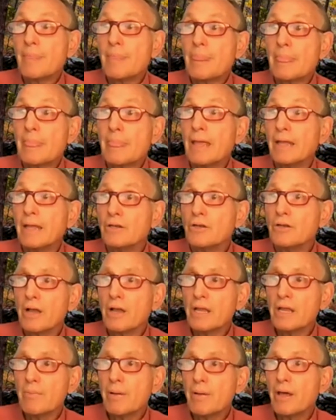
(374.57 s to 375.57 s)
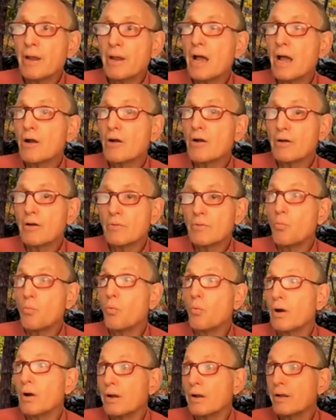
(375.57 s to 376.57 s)
And talking about hard
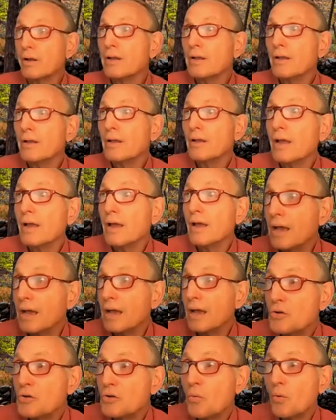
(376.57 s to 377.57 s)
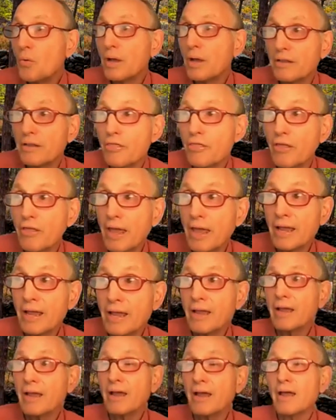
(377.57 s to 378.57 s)
work, I do want to
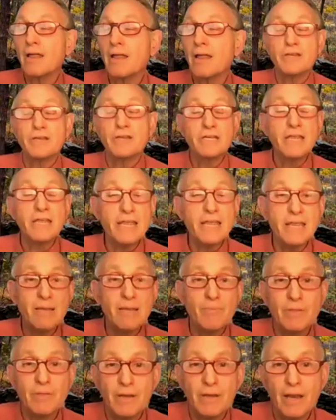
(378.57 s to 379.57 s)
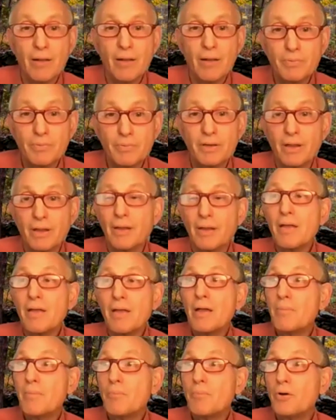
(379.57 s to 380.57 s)
thank uh, the team that helped uh,
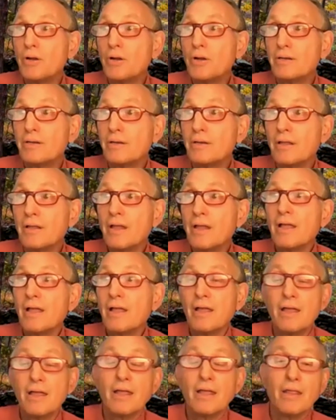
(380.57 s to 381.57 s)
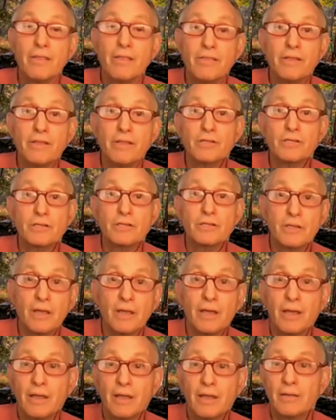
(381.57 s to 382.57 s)
put this
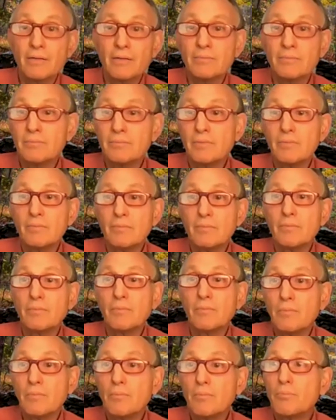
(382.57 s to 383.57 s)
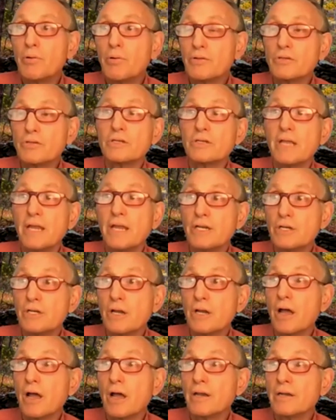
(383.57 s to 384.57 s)
uh, presentation
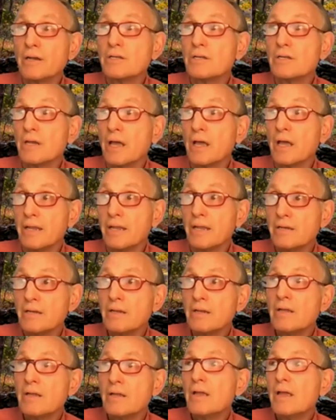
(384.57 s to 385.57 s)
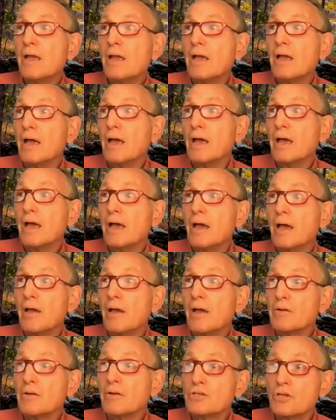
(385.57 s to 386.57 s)
on tonight.
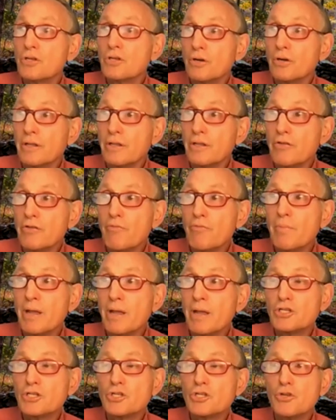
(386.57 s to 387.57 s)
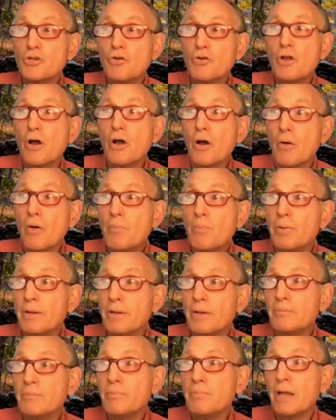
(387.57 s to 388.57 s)
Uh, certainly, you've met Sue Cope,
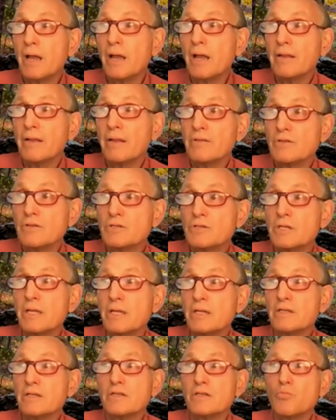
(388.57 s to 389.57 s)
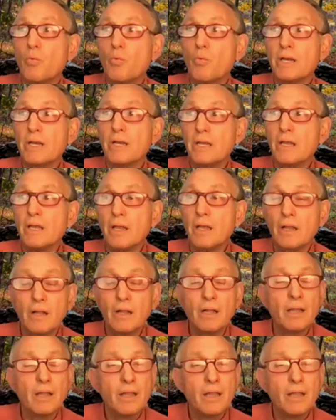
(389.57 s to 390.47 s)
but behind the scenes is Wendy Hill,